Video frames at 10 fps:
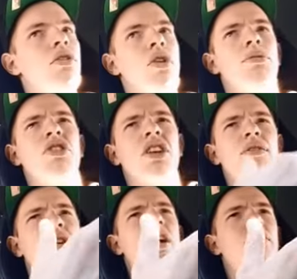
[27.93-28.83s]
So I'm just gonna
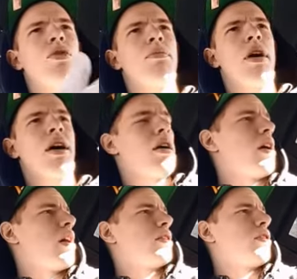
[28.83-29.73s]
give you guys a
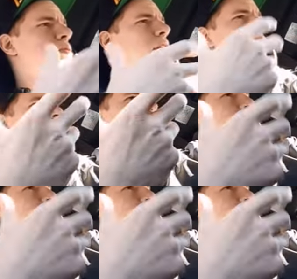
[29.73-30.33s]
little bit of